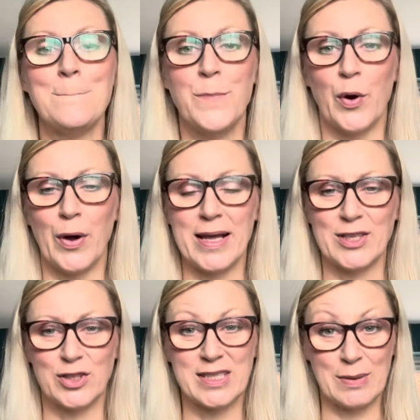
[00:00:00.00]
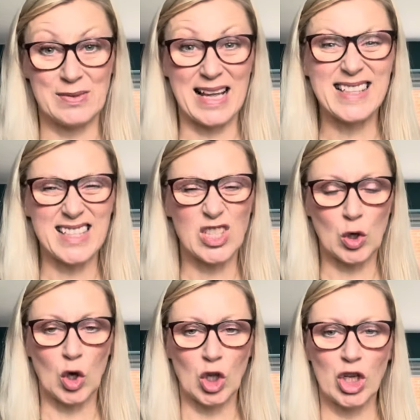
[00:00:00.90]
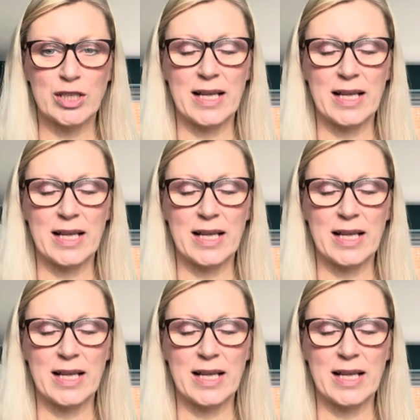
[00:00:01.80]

but it just seems like discolored.